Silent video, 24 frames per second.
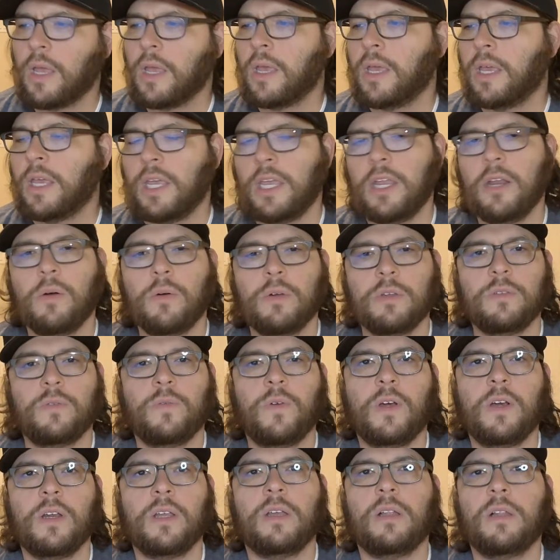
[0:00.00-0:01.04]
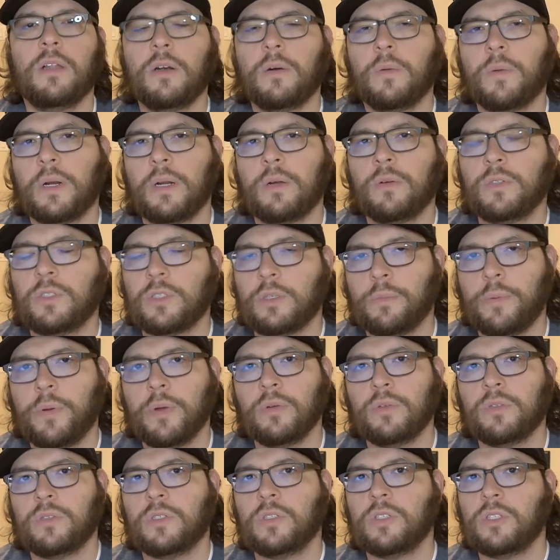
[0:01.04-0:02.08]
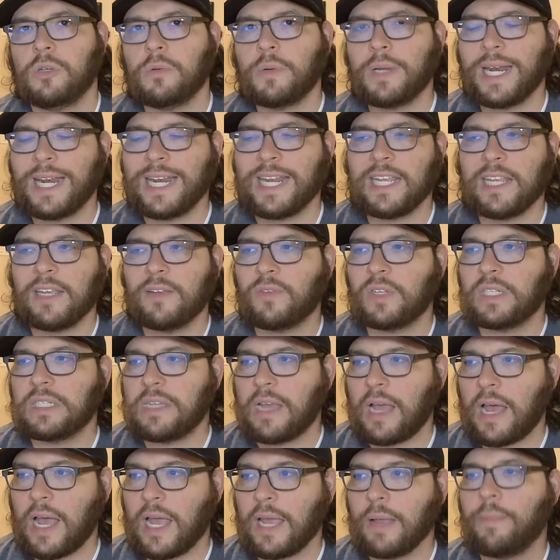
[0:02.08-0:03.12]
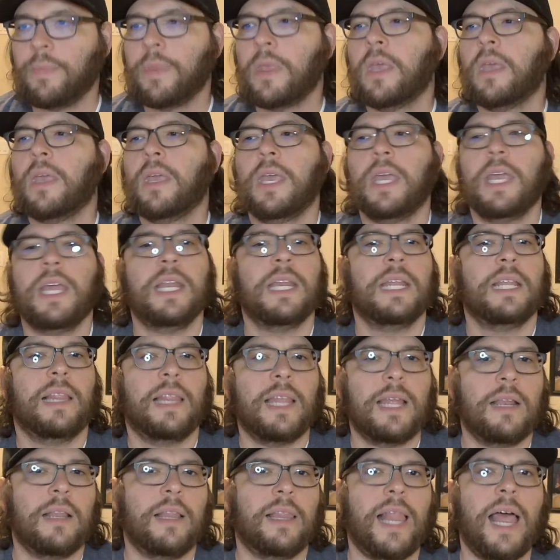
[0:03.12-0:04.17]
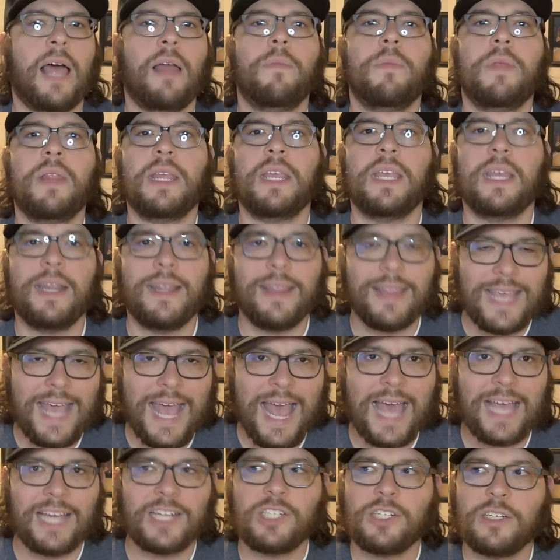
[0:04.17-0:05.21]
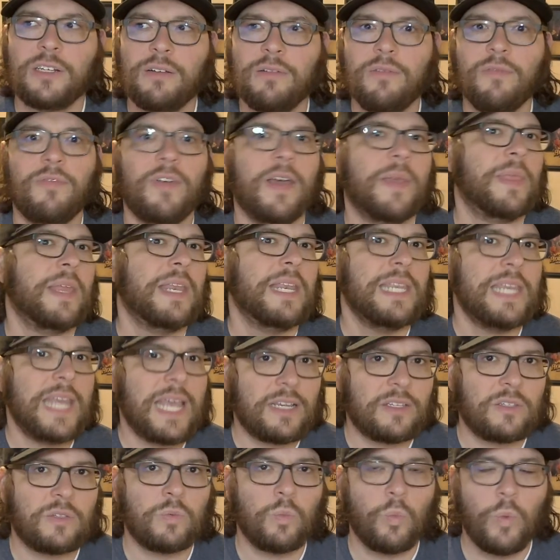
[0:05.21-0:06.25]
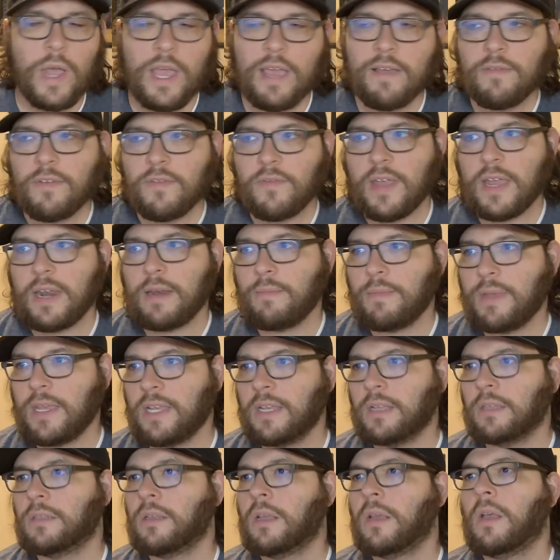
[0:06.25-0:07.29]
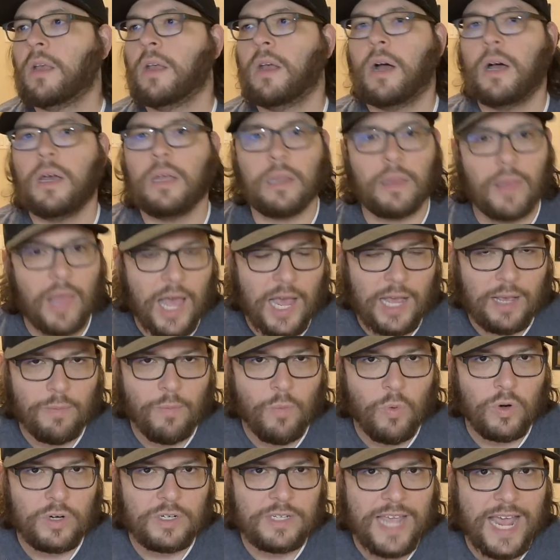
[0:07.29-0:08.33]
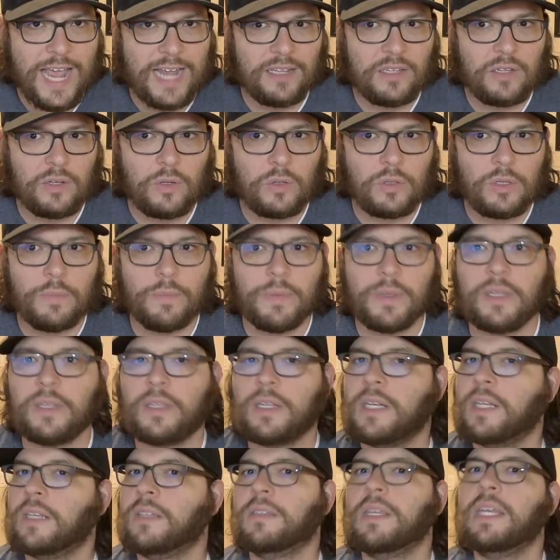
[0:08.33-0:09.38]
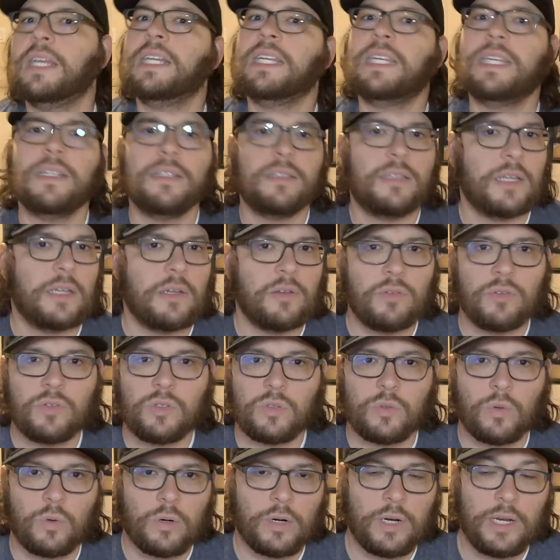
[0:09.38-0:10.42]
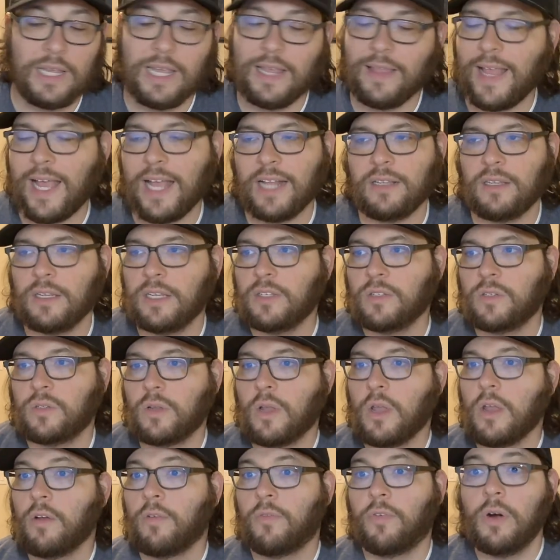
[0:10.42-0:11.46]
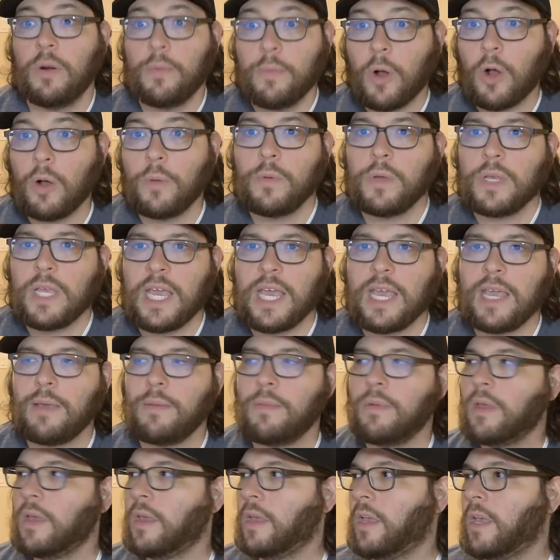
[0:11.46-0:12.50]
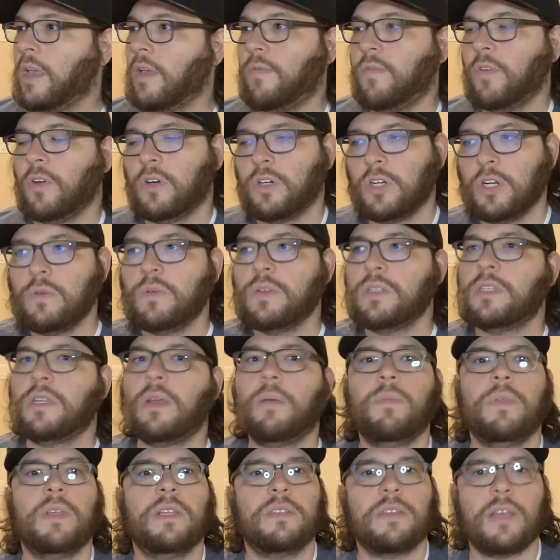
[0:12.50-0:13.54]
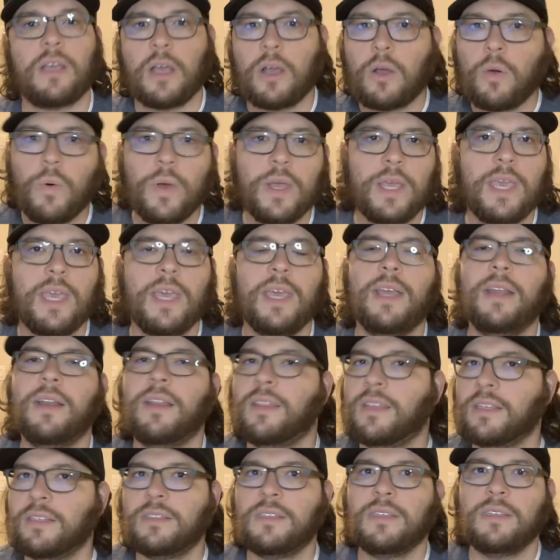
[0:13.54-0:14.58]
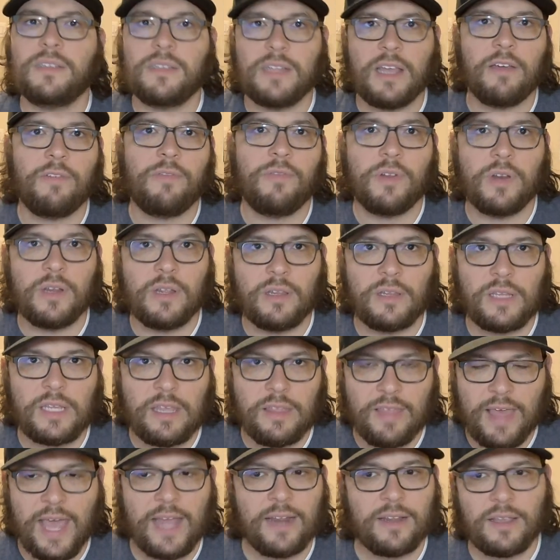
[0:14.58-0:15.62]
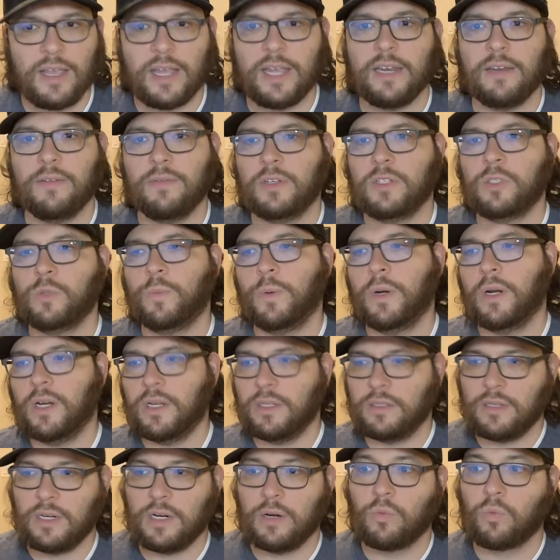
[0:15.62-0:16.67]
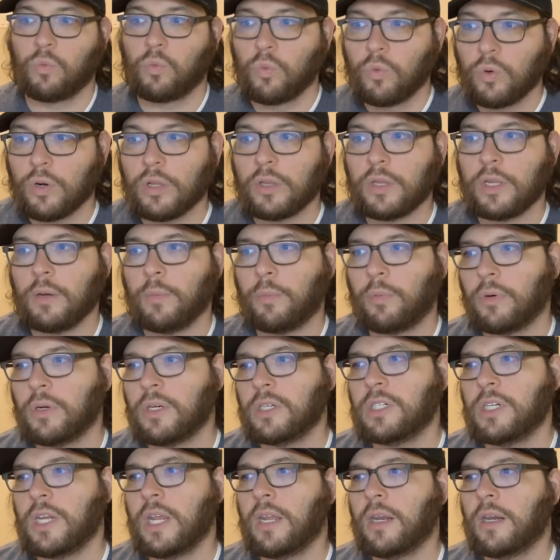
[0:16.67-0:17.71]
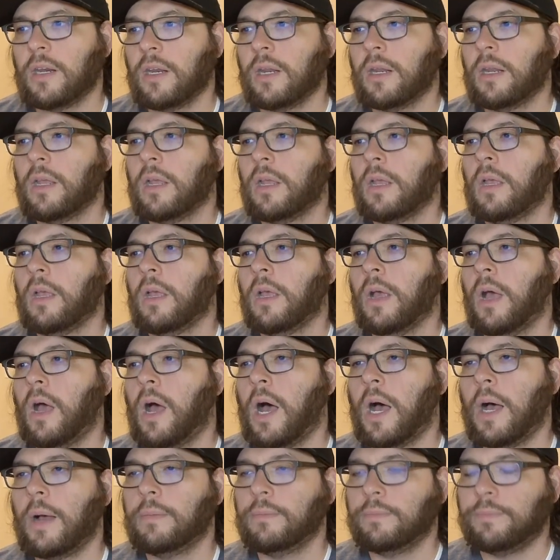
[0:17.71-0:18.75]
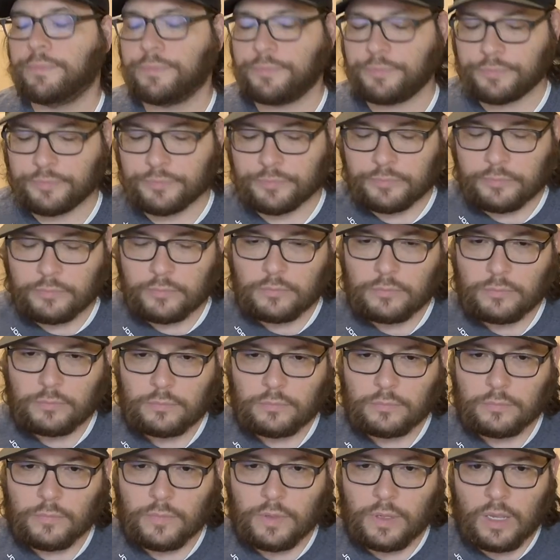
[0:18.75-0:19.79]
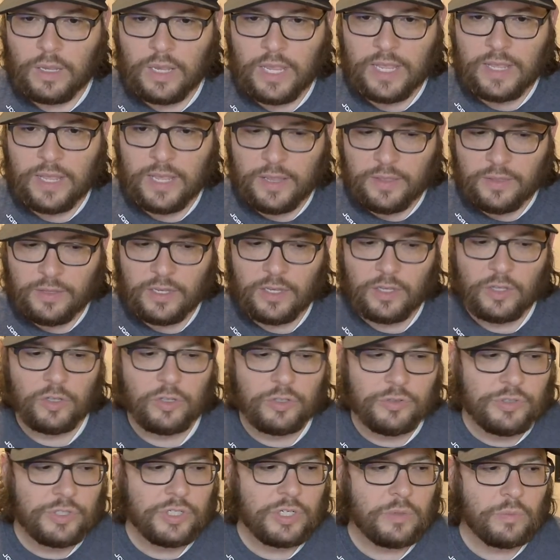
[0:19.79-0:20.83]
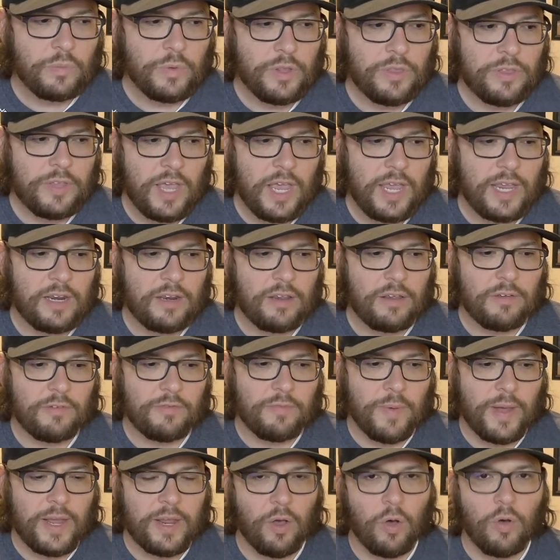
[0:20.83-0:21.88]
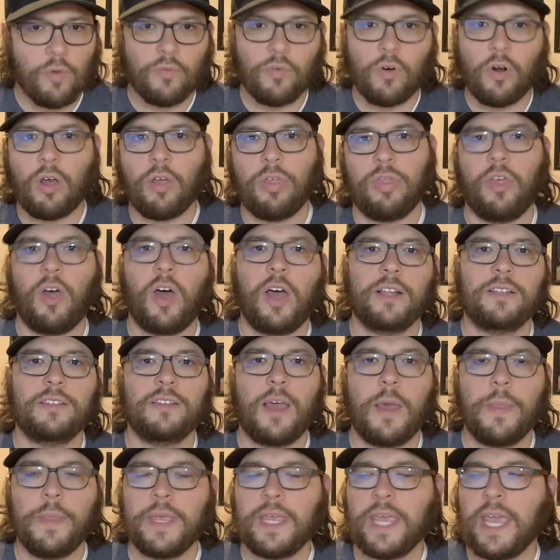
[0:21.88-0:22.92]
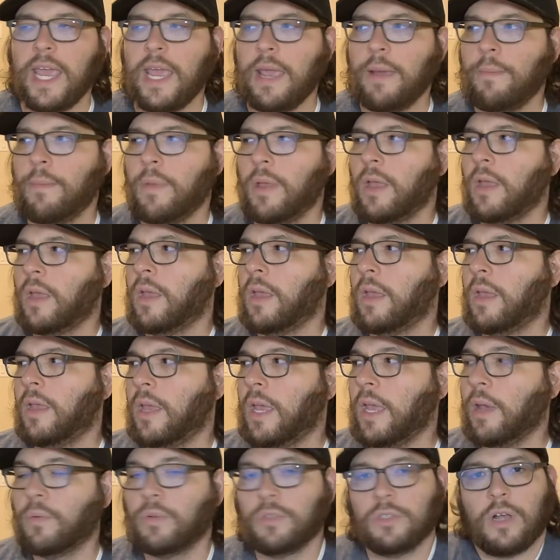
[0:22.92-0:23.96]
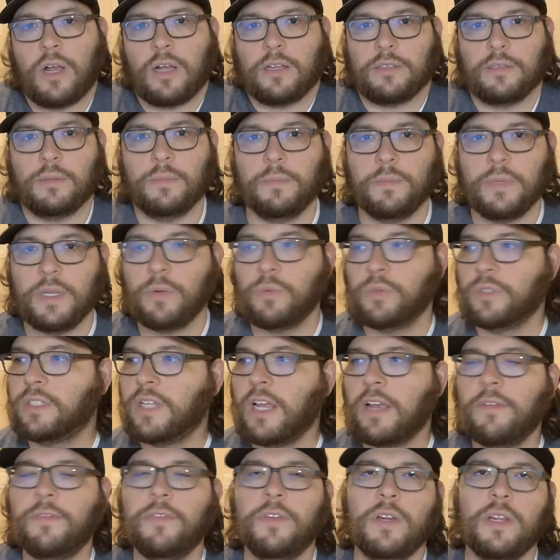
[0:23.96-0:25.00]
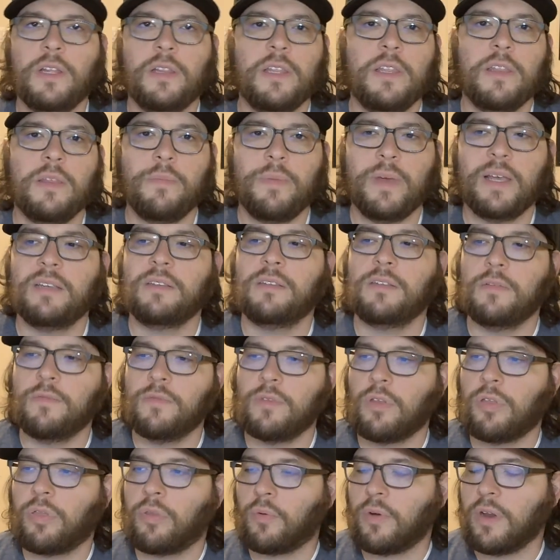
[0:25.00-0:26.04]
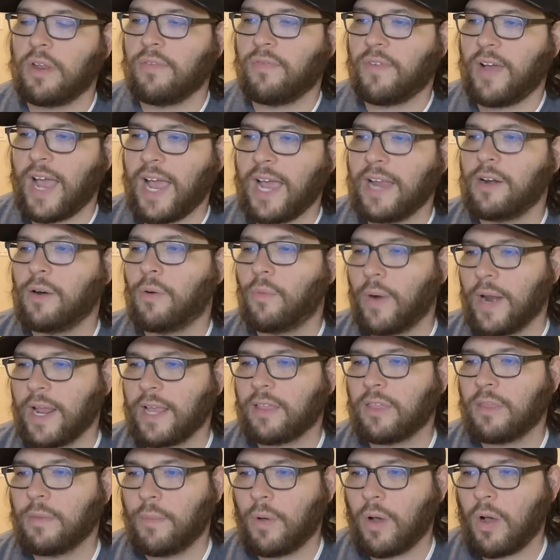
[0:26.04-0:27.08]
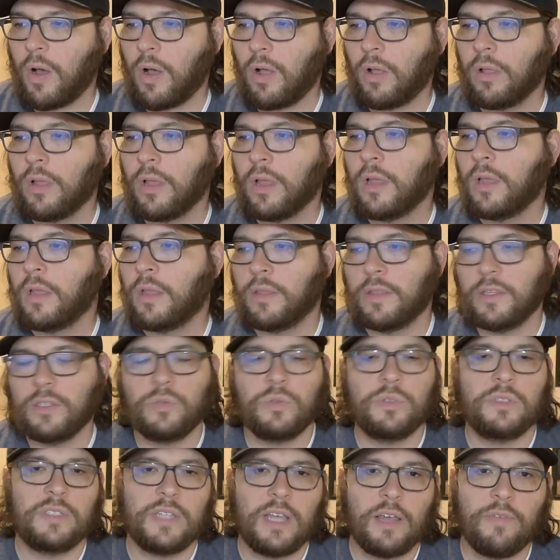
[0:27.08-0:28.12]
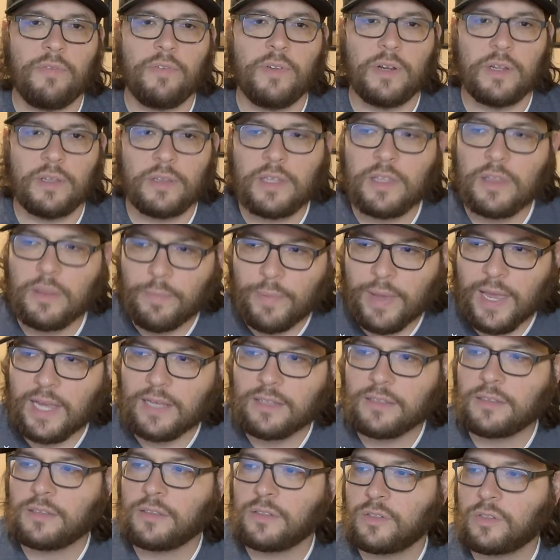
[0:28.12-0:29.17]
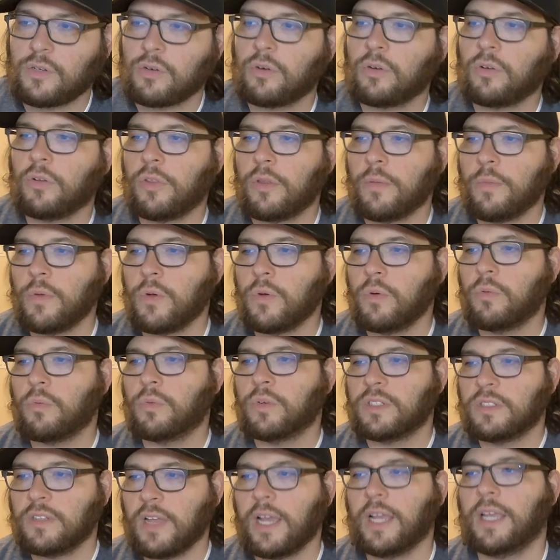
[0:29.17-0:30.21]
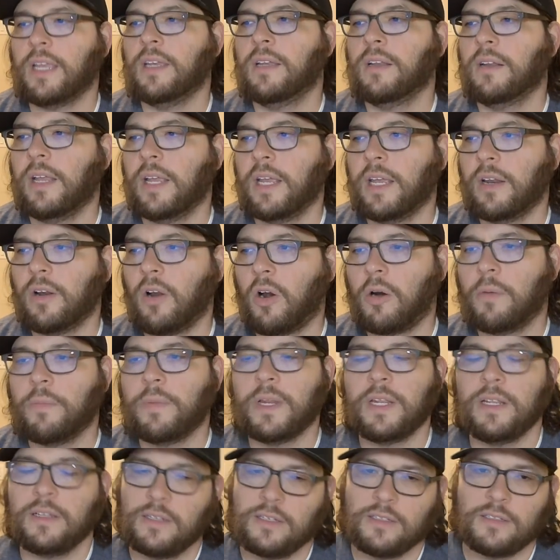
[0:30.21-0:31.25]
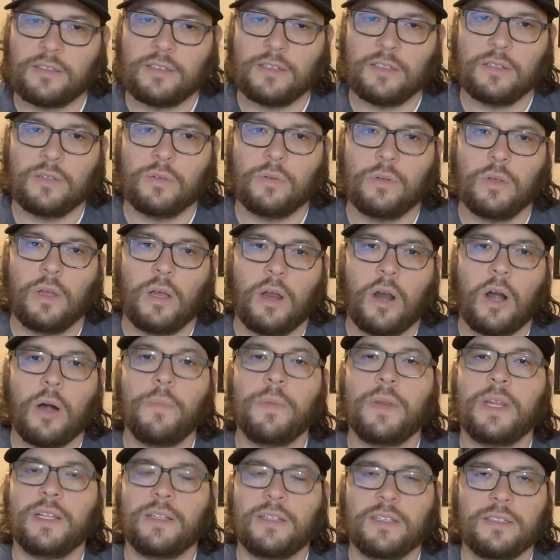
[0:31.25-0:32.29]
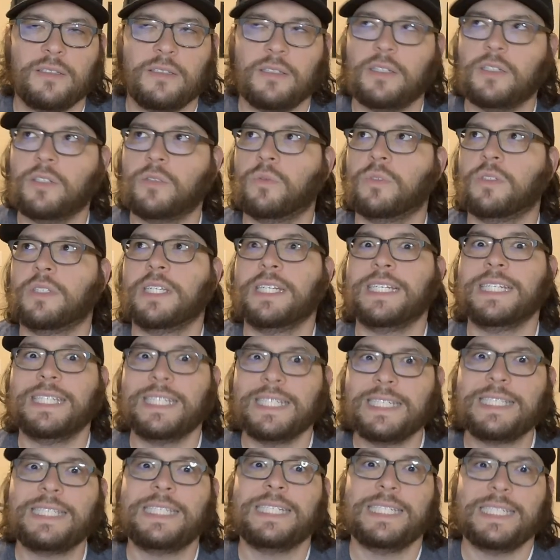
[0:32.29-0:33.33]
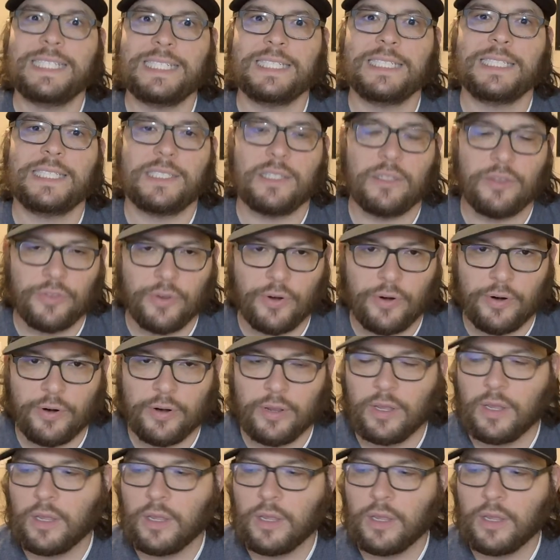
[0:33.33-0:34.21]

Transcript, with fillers: Here it was very clear what I was supposed to do at any given time, and it allowed me to get in the action, find the next wave of enemies, unlock more tactical abilities, and continue the story. And that is, for a mobile game, if you're doing something that's like a quick hit, this is definitely that kind of experience, and I really appreciated it. In conclusion, with kind of my overall thoughts on the game, it was awesome. It was definitely the best of the three. If I had to rank them all, this was definitely the best. Circle of the Moon was second, and Harmony of Dissonance was a distant third.